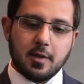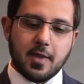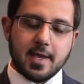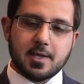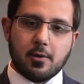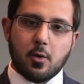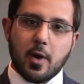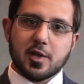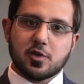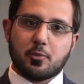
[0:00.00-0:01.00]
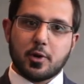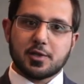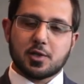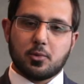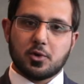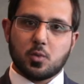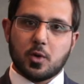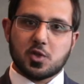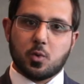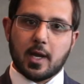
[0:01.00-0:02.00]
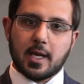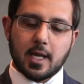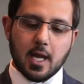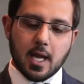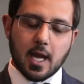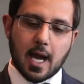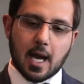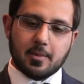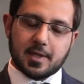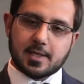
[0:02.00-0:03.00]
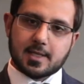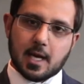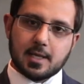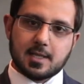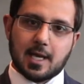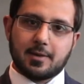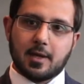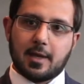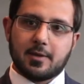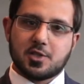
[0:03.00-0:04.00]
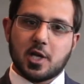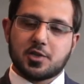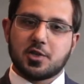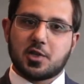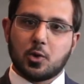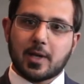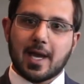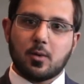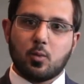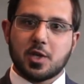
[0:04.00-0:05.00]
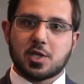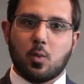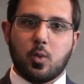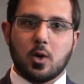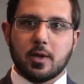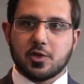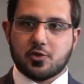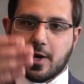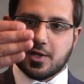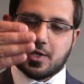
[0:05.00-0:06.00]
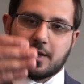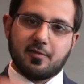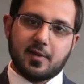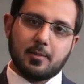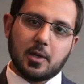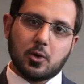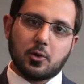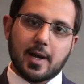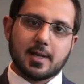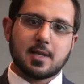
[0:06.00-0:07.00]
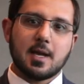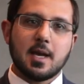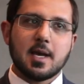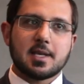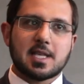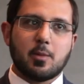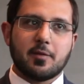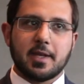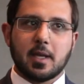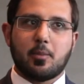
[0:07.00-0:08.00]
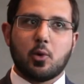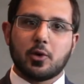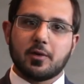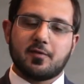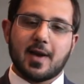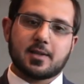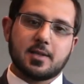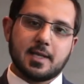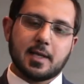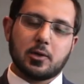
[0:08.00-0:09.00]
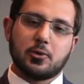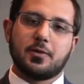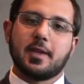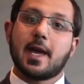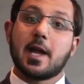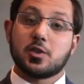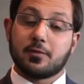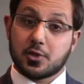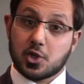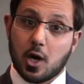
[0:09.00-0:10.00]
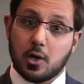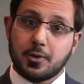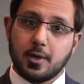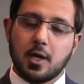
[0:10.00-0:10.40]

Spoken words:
These are a range of principles which we discuss and the judges look at, which are well entrenched in the Family Law Act. Some of the important factors include the age of the child,